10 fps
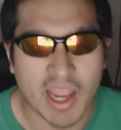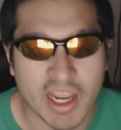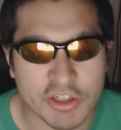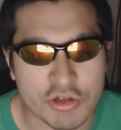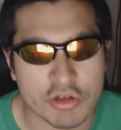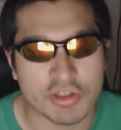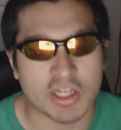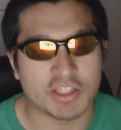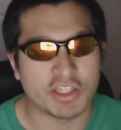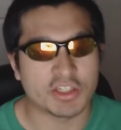Angelo's
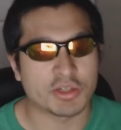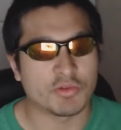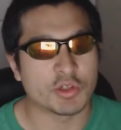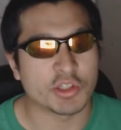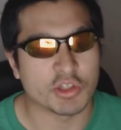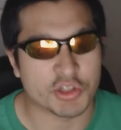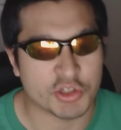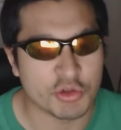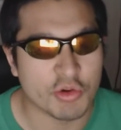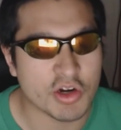ideas of using the
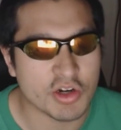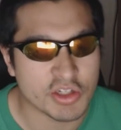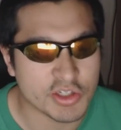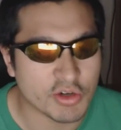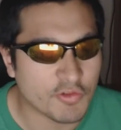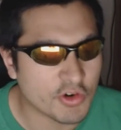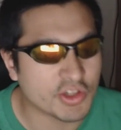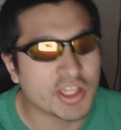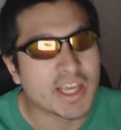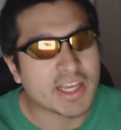sewer and so
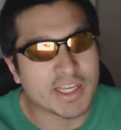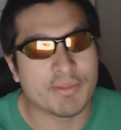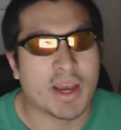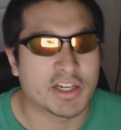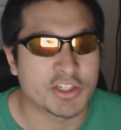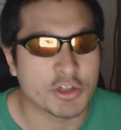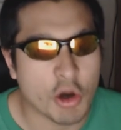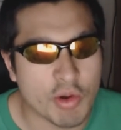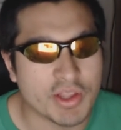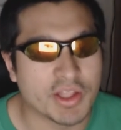forth, he managed to
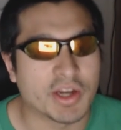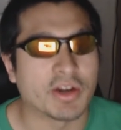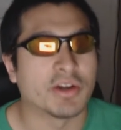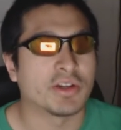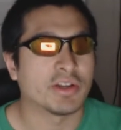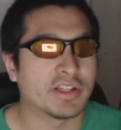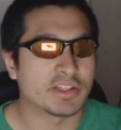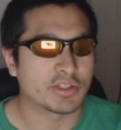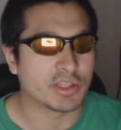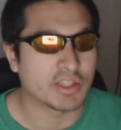go in there,
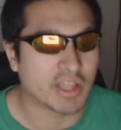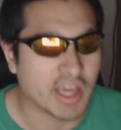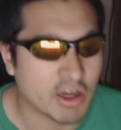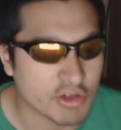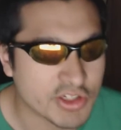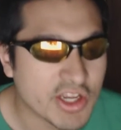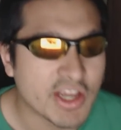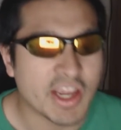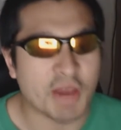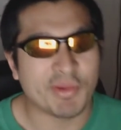in the house.
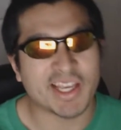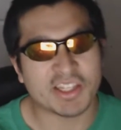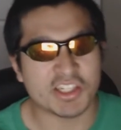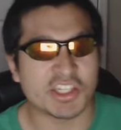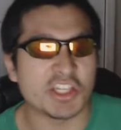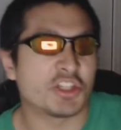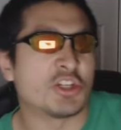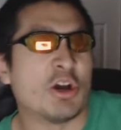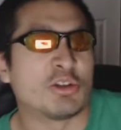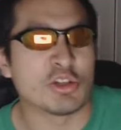And we get to see
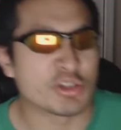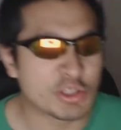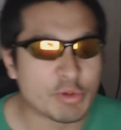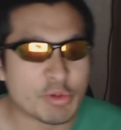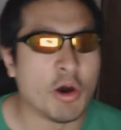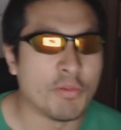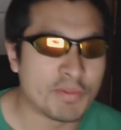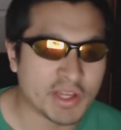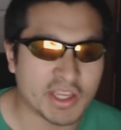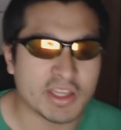JoJo's new
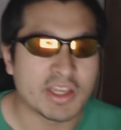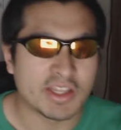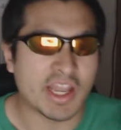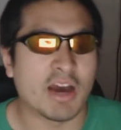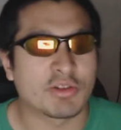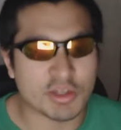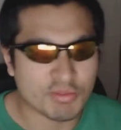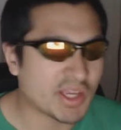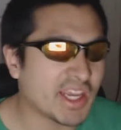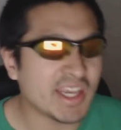opening. Now, to
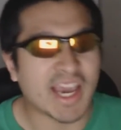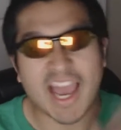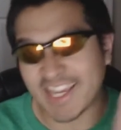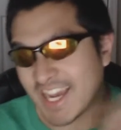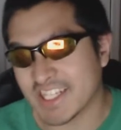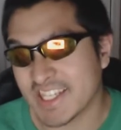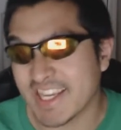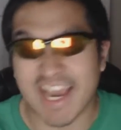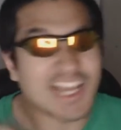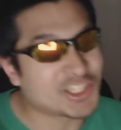me, I gotta
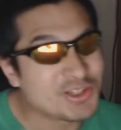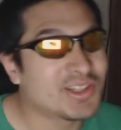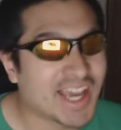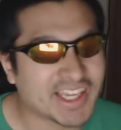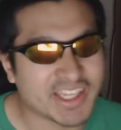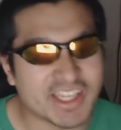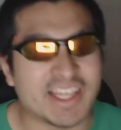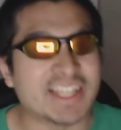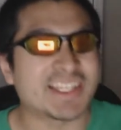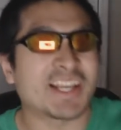say, I do like it.
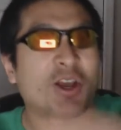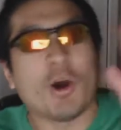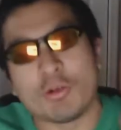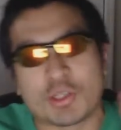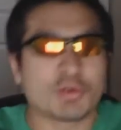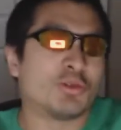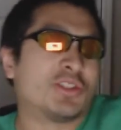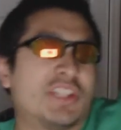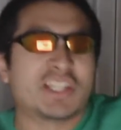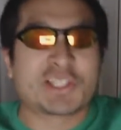It's like old
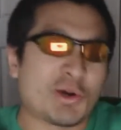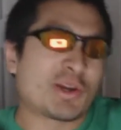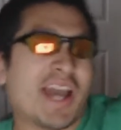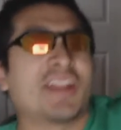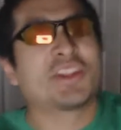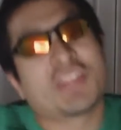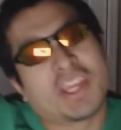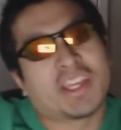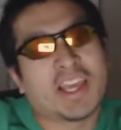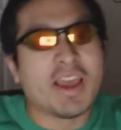school disco kind of
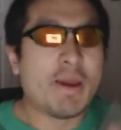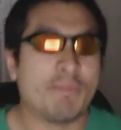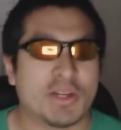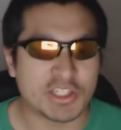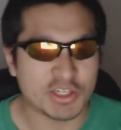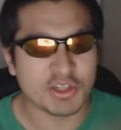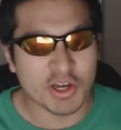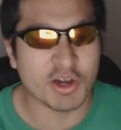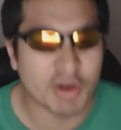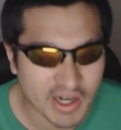thing. But, you
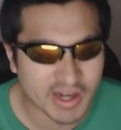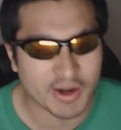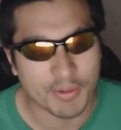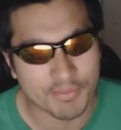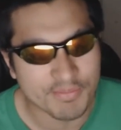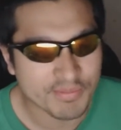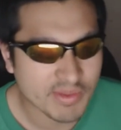know,